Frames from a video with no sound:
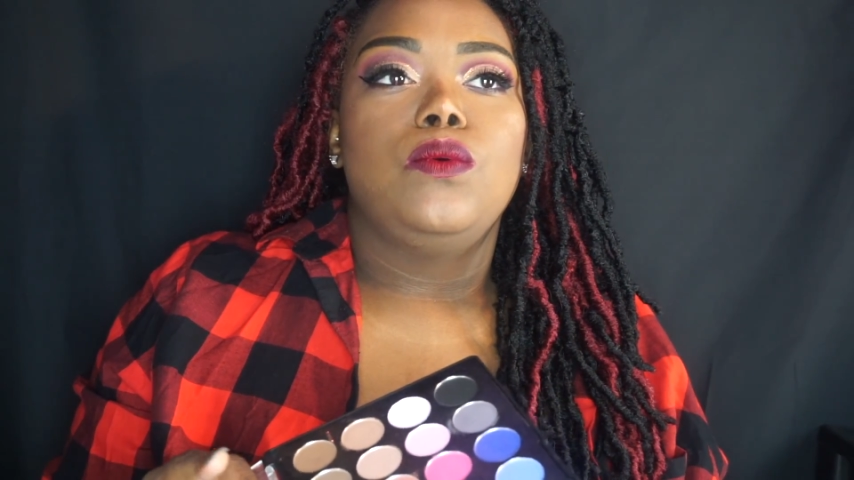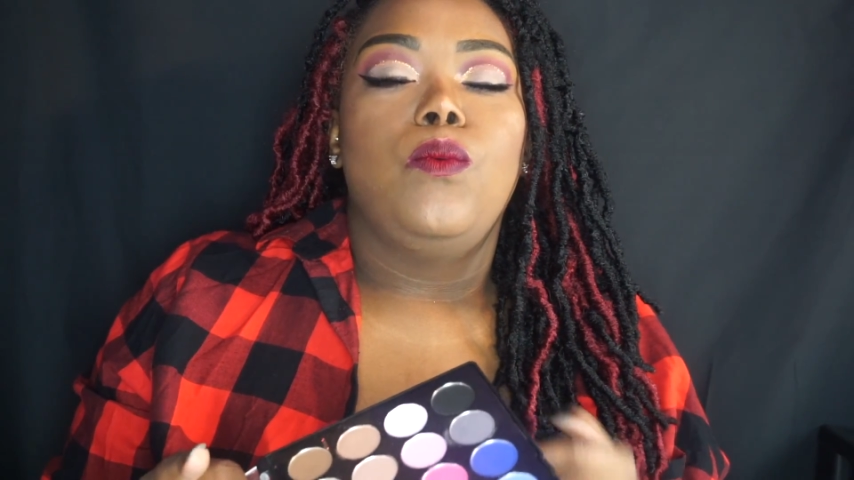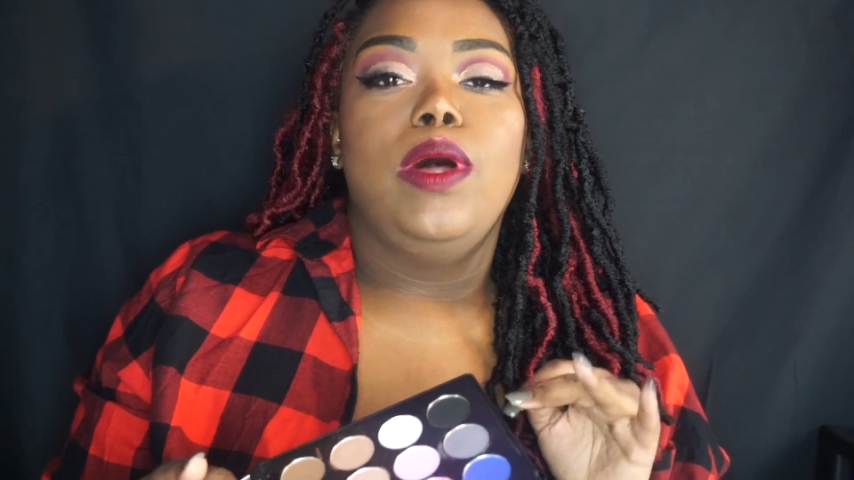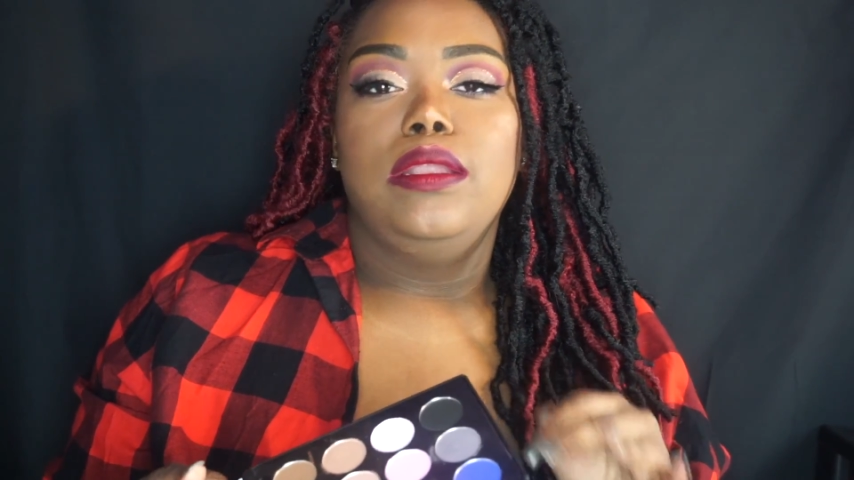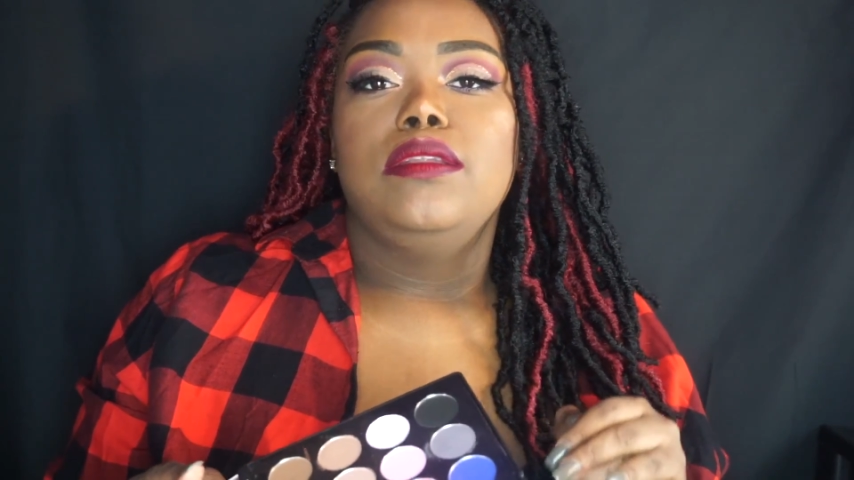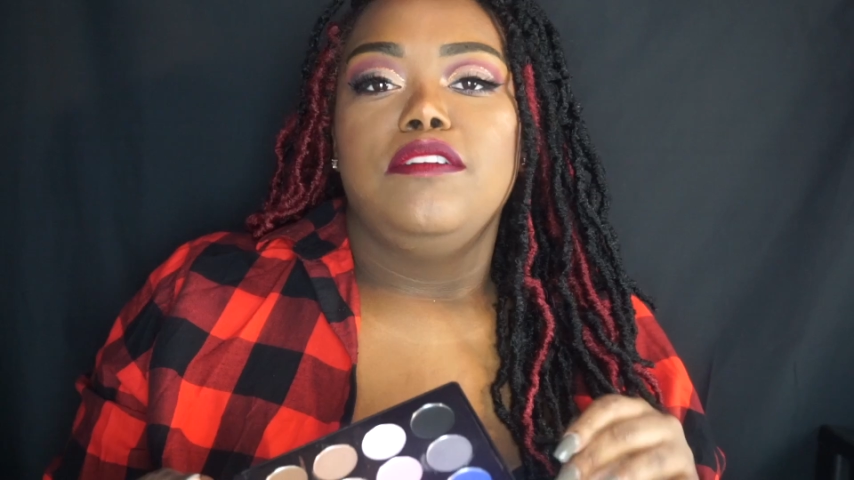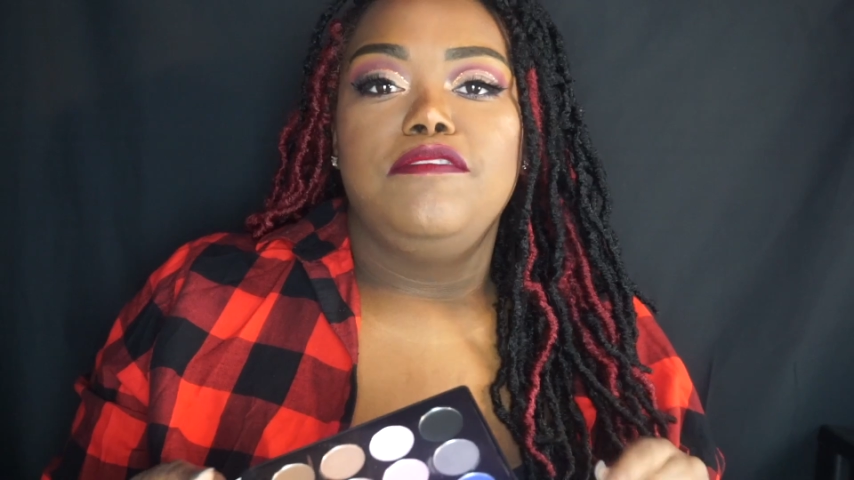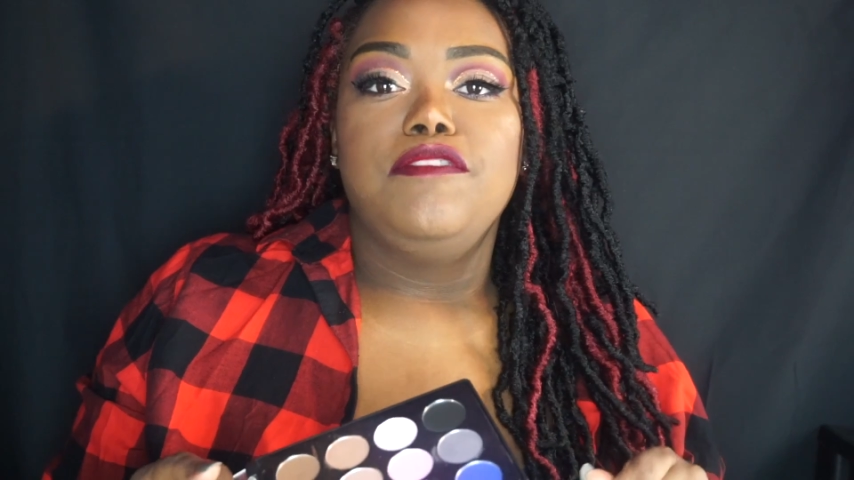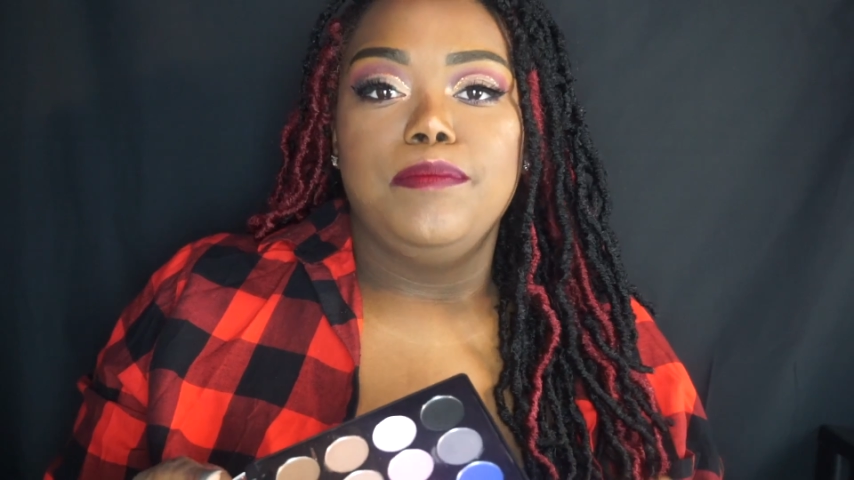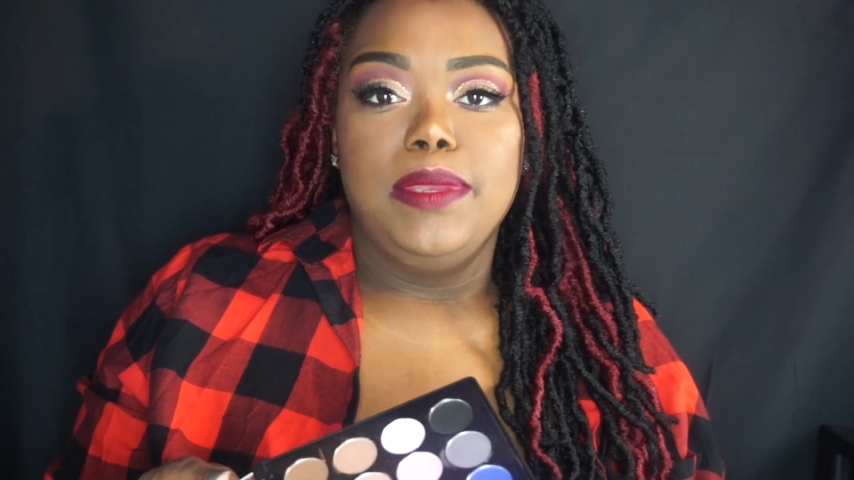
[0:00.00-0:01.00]
well enough
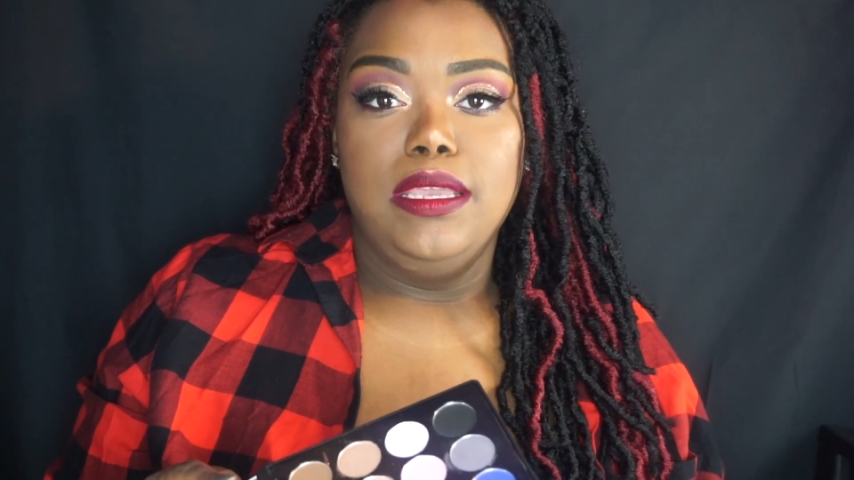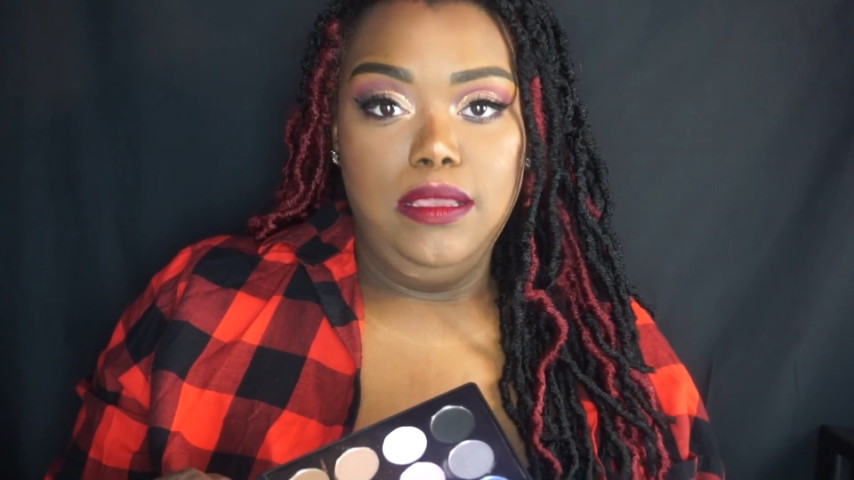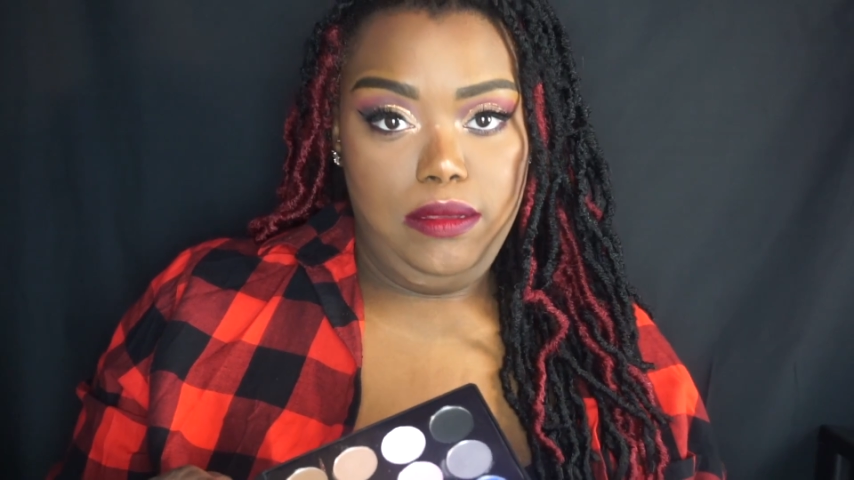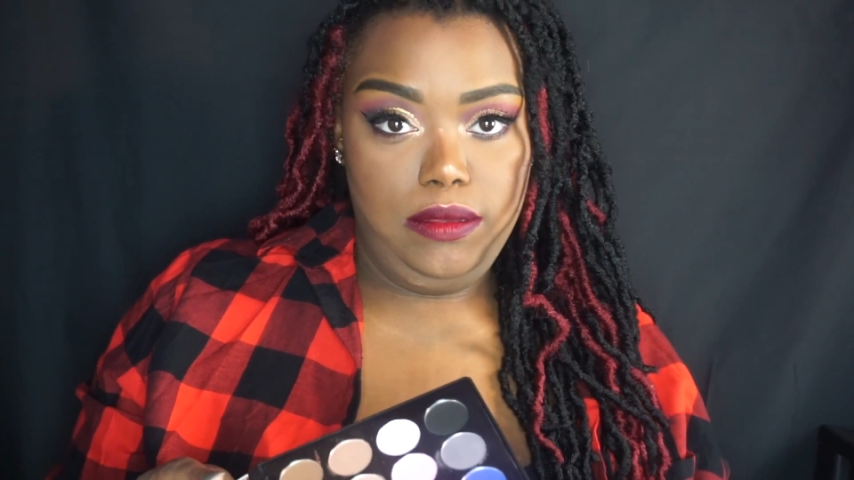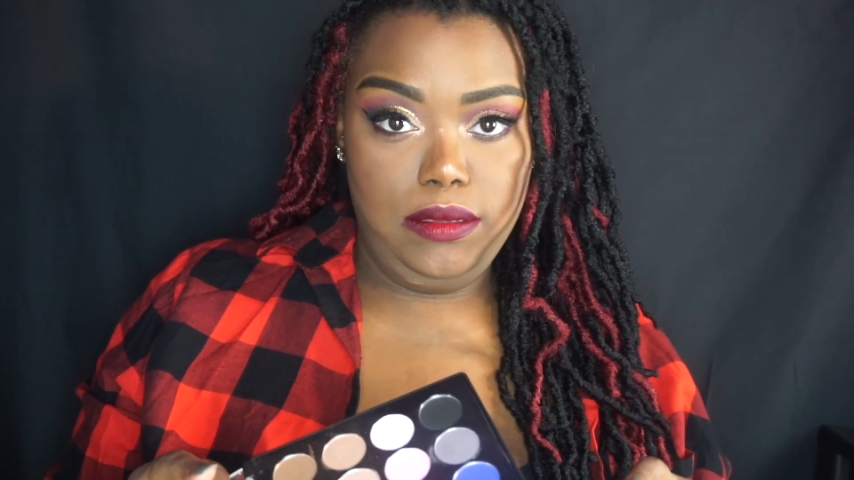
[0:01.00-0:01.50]
for me